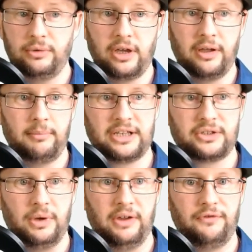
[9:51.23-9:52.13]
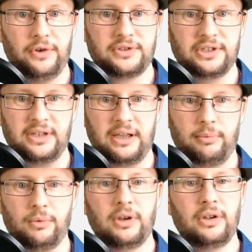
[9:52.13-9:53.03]
going back to our first
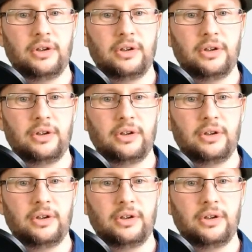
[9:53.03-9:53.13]
example,